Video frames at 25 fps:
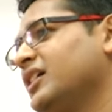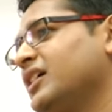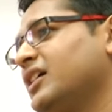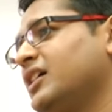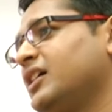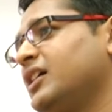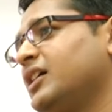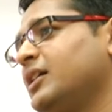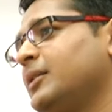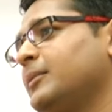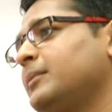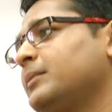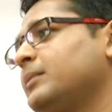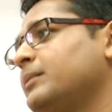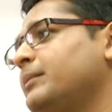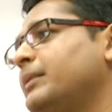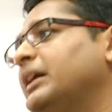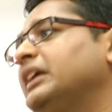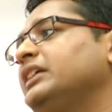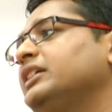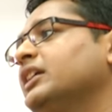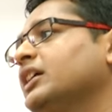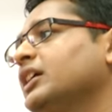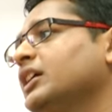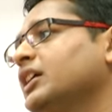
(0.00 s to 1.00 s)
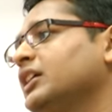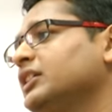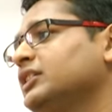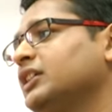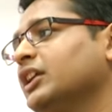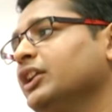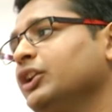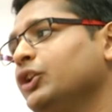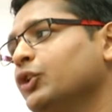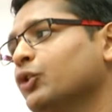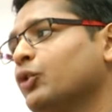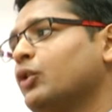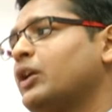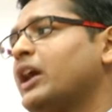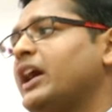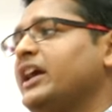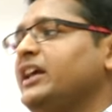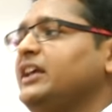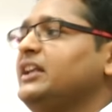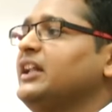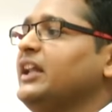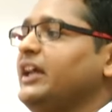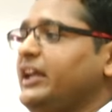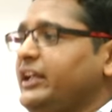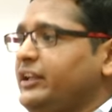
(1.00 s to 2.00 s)
Uh, but the new
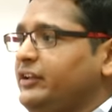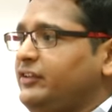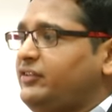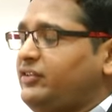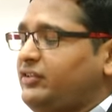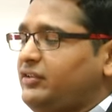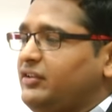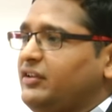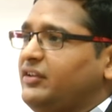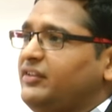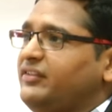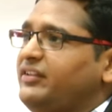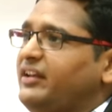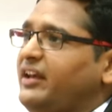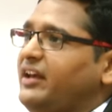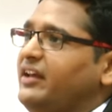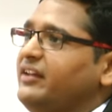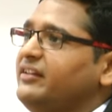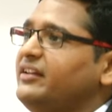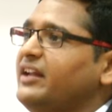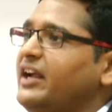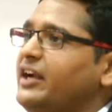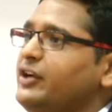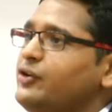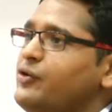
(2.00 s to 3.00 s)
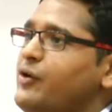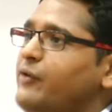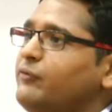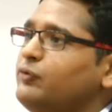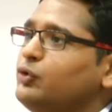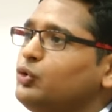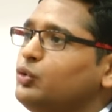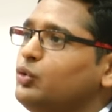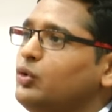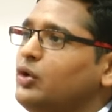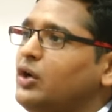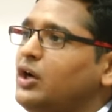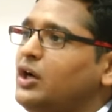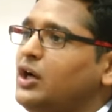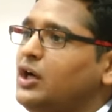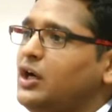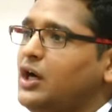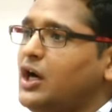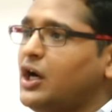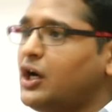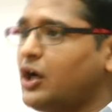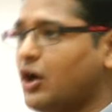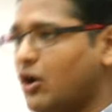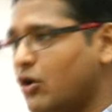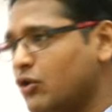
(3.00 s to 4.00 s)
guidelines says that you have to
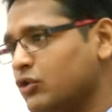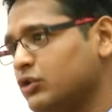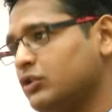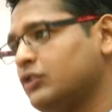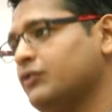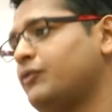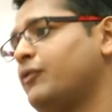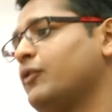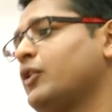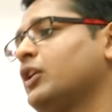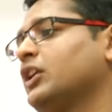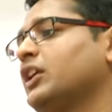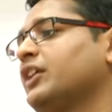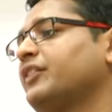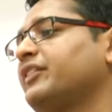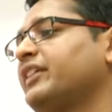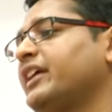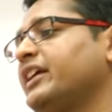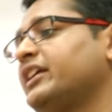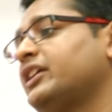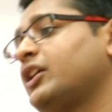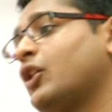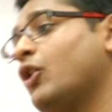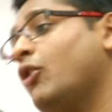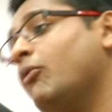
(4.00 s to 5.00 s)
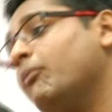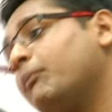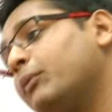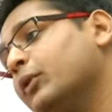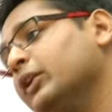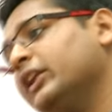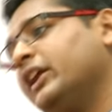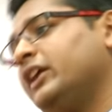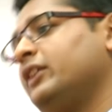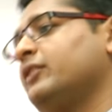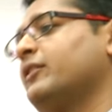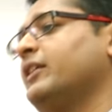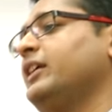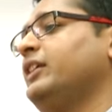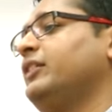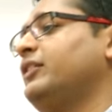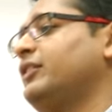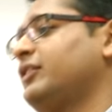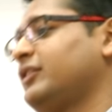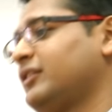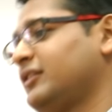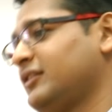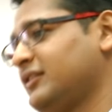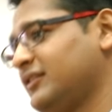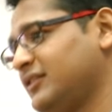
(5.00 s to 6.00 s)
account for asset component
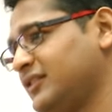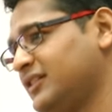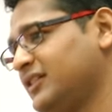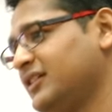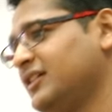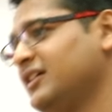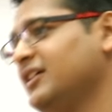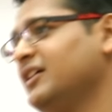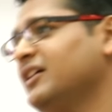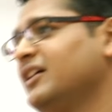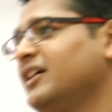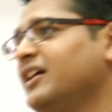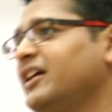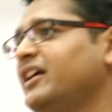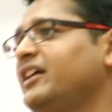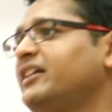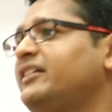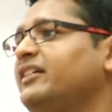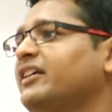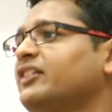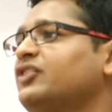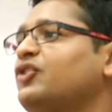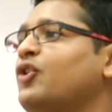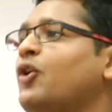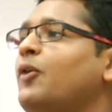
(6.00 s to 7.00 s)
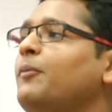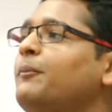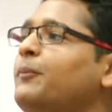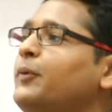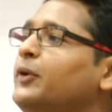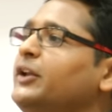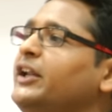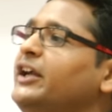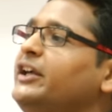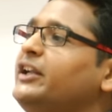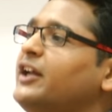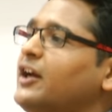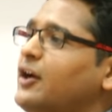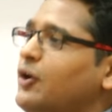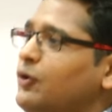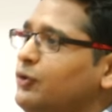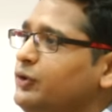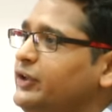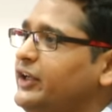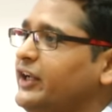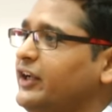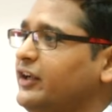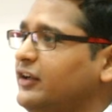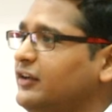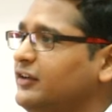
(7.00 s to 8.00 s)
wise. It says component
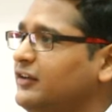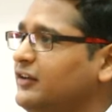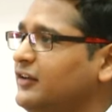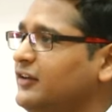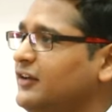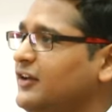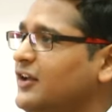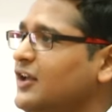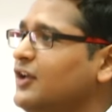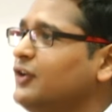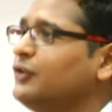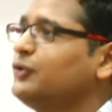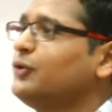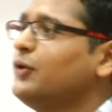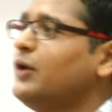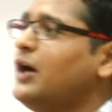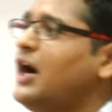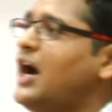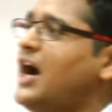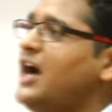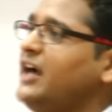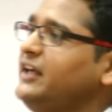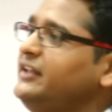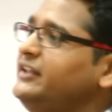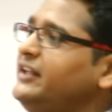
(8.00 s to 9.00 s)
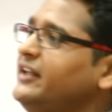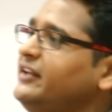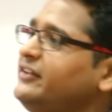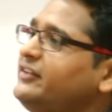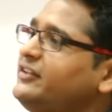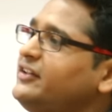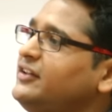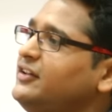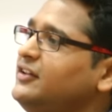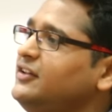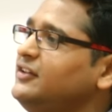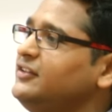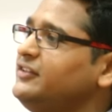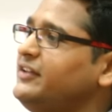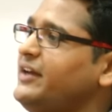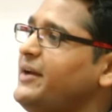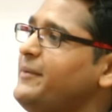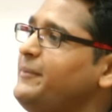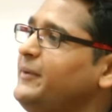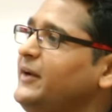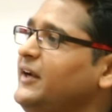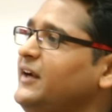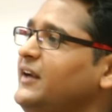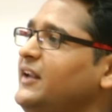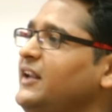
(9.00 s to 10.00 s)
accounting. So hard disk
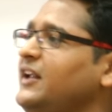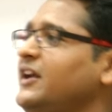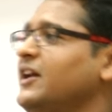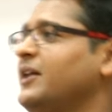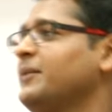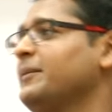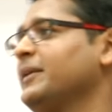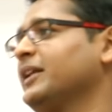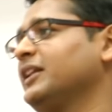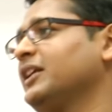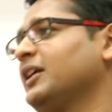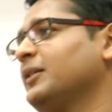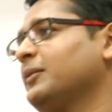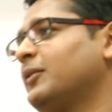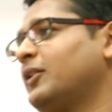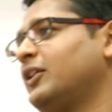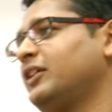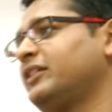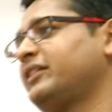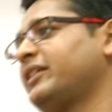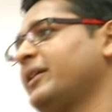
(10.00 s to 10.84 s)
separately, a motherboard